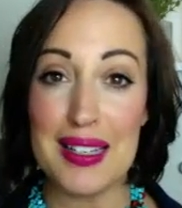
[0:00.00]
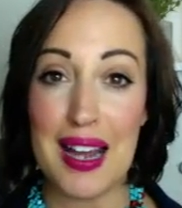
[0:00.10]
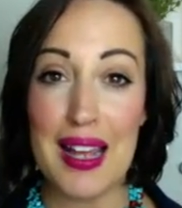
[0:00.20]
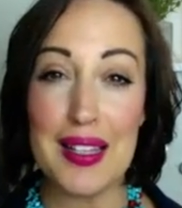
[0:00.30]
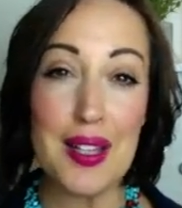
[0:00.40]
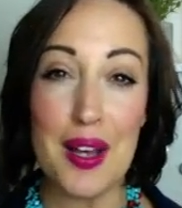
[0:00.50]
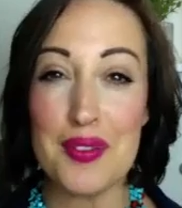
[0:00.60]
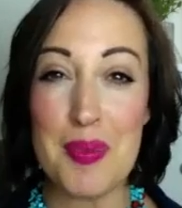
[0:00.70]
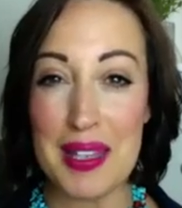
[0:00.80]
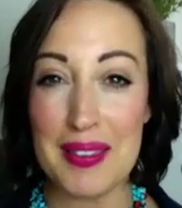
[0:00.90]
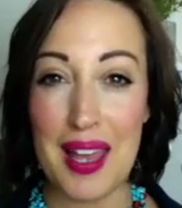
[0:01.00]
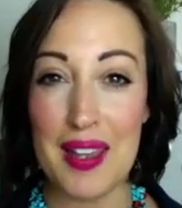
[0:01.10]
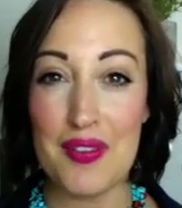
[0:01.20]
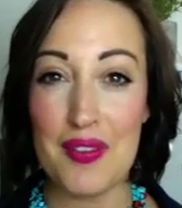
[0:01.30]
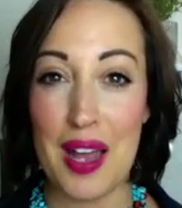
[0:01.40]
I loved my
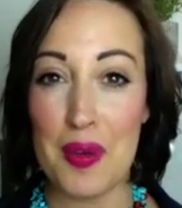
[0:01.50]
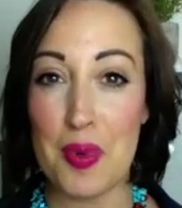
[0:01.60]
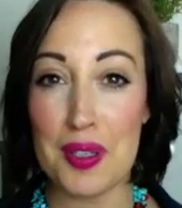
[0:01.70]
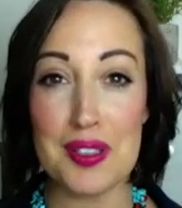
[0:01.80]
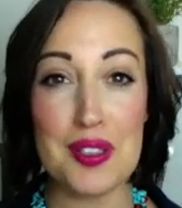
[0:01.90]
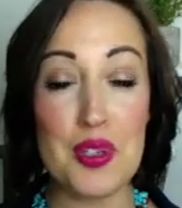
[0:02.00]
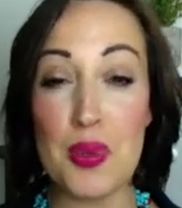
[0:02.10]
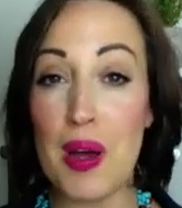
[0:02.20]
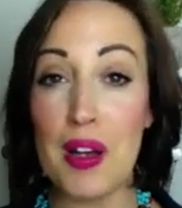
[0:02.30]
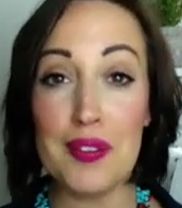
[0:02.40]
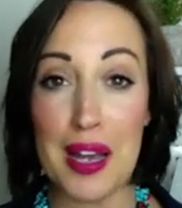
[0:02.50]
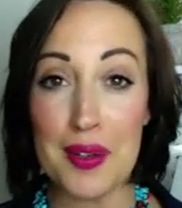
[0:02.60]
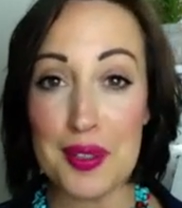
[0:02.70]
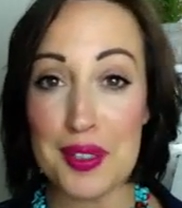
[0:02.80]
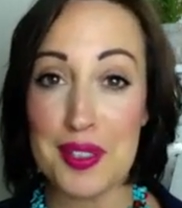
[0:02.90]
life. I worked 12
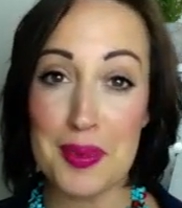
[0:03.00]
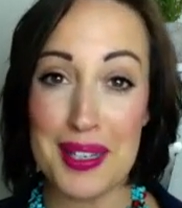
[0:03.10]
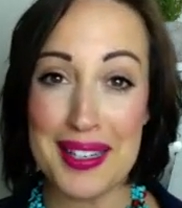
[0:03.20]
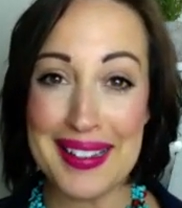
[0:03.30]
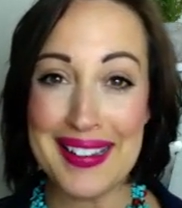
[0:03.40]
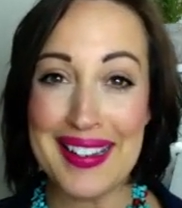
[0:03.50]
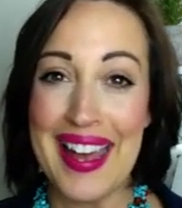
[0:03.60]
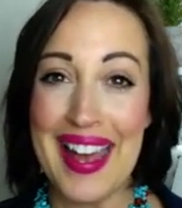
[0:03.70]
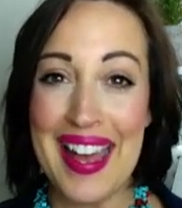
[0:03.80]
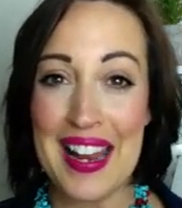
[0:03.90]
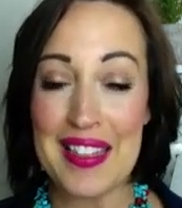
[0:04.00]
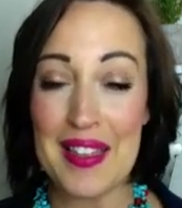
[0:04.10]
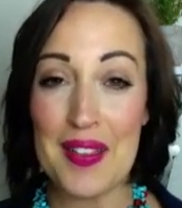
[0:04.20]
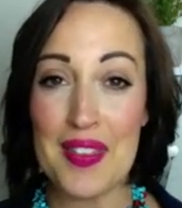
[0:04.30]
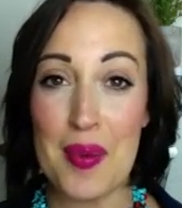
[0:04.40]
hours a week, and I
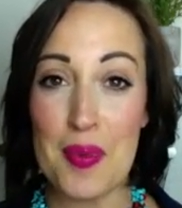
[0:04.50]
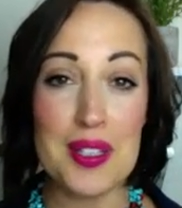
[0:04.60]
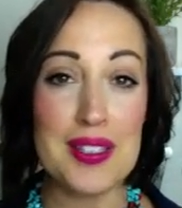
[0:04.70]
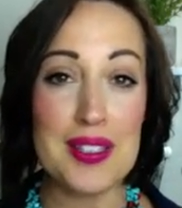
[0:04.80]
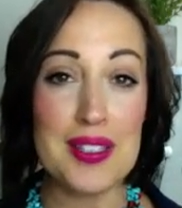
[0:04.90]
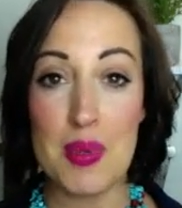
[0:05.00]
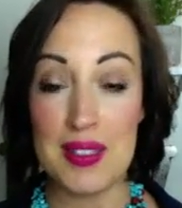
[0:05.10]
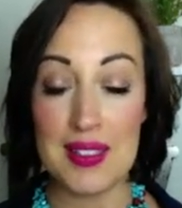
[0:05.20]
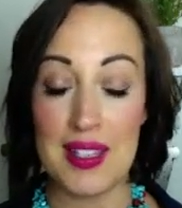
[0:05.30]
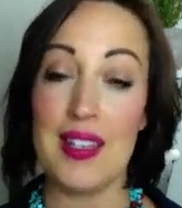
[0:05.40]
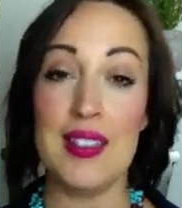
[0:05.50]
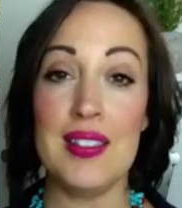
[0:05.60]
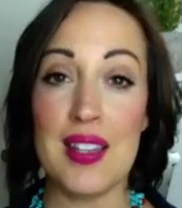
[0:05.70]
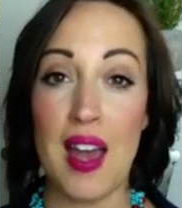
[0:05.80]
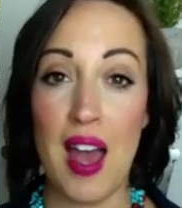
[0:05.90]
thought that was the bee's
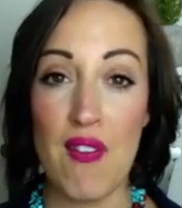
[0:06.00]
knees.